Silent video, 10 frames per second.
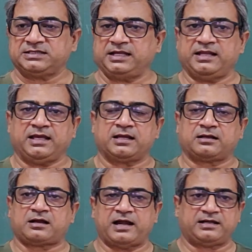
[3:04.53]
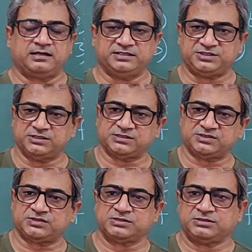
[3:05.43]
in a
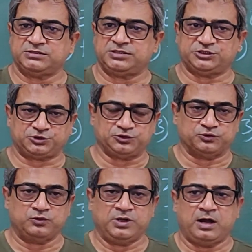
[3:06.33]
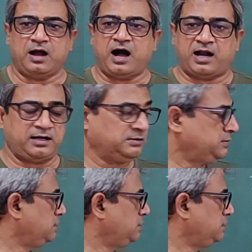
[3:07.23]
cartilaginous tissue are